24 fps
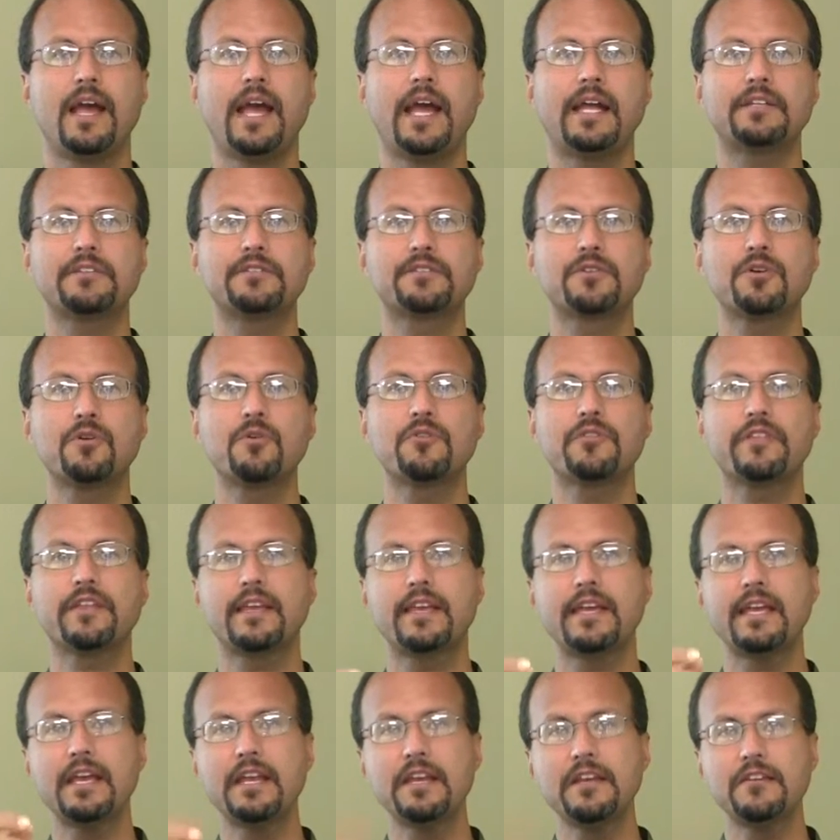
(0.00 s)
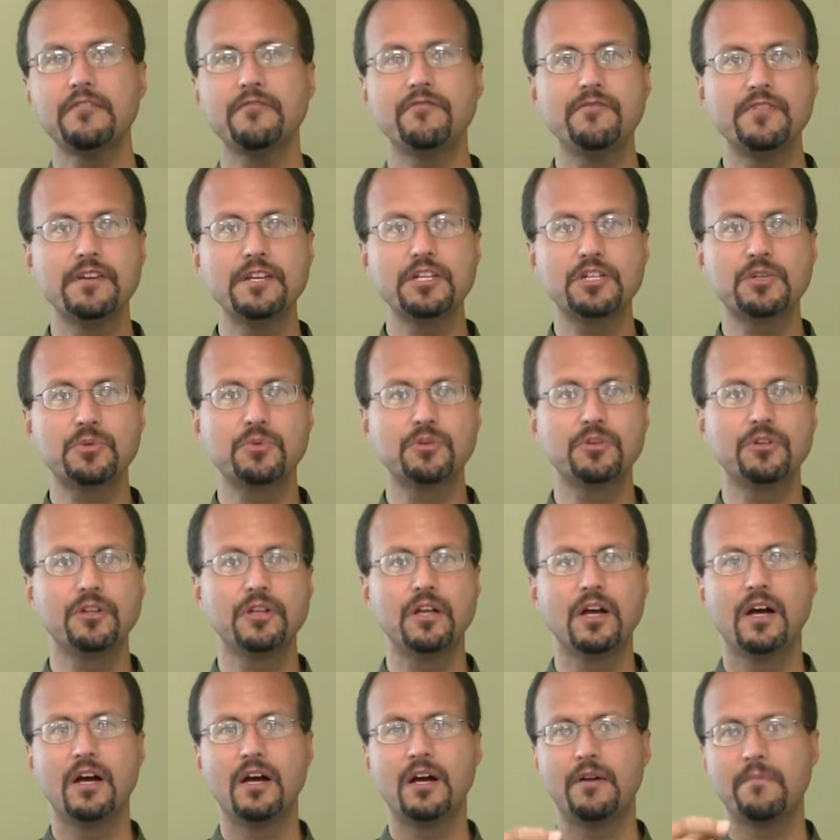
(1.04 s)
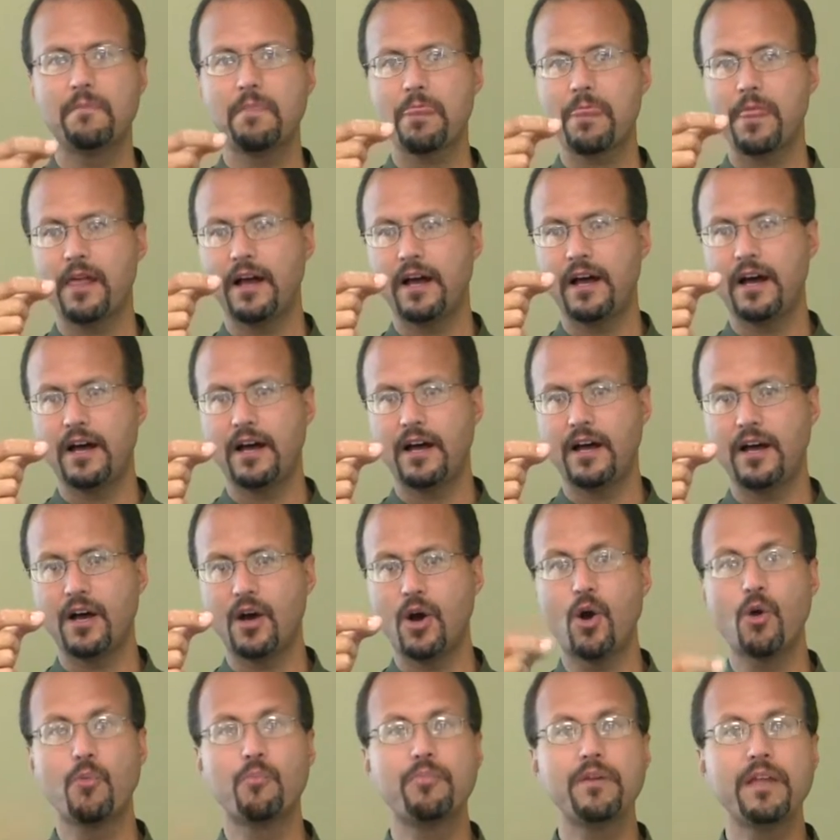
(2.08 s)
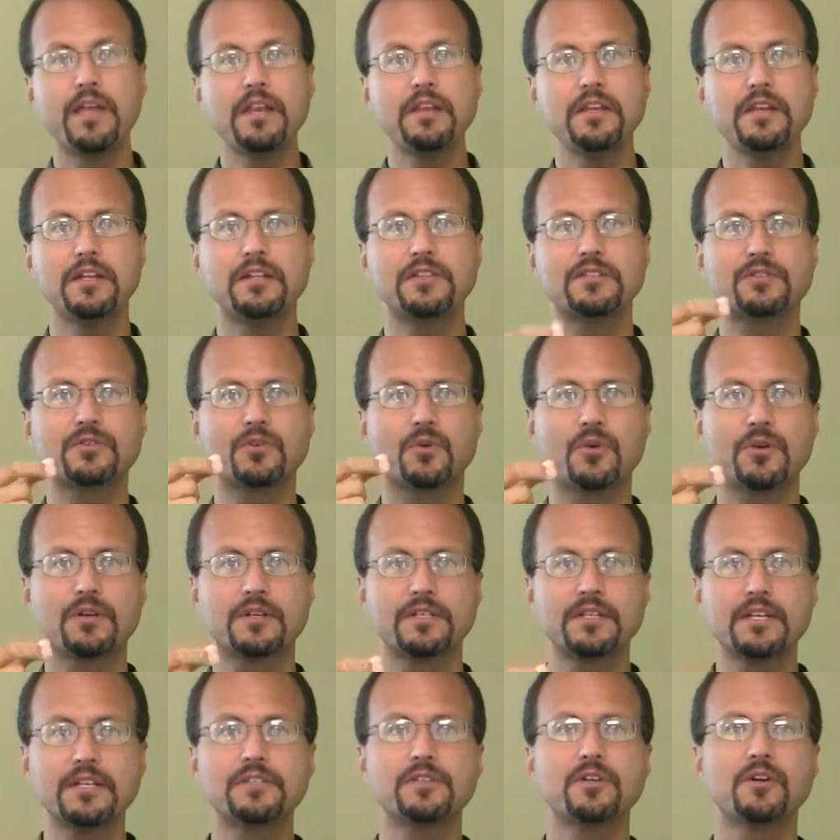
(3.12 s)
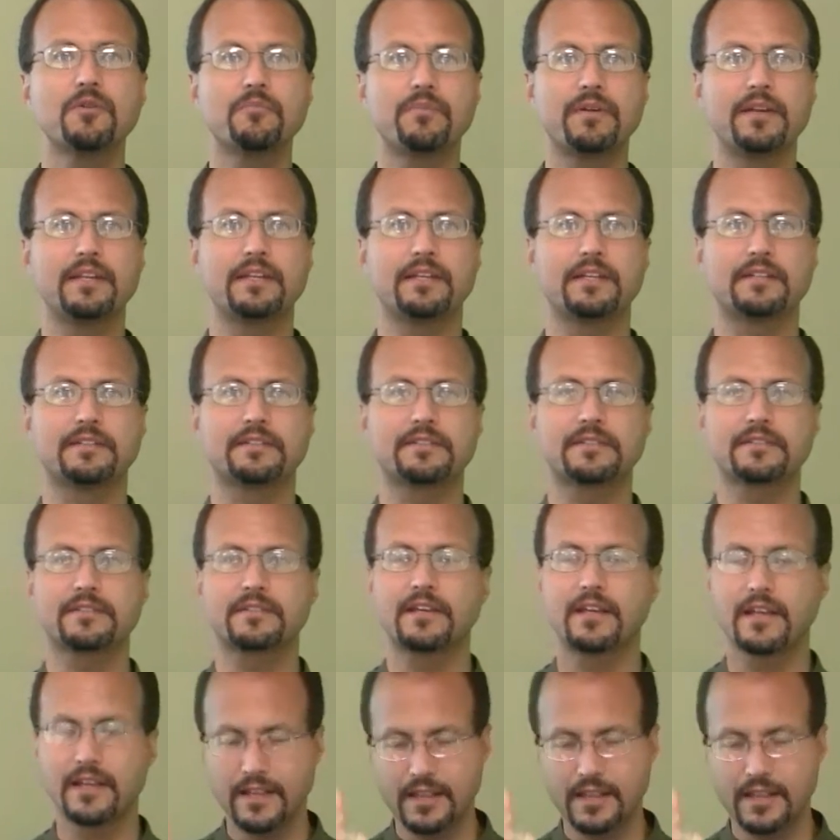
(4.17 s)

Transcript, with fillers: And so the individual obedience or disobedience,